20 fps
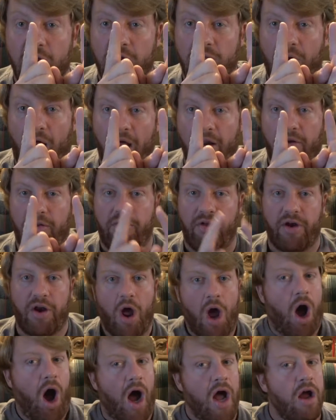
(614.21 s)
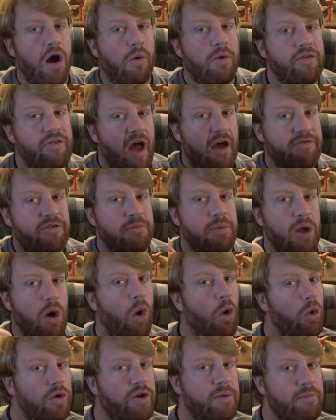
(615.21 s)
rather than I always have to be
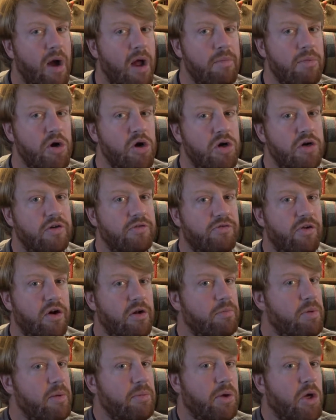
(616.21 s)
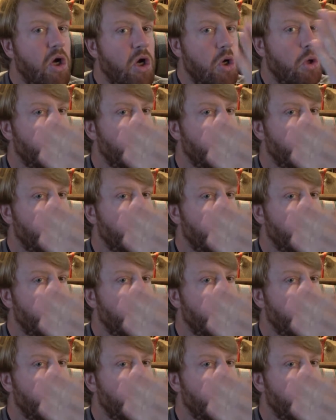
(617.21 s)
holding my bird in front of people.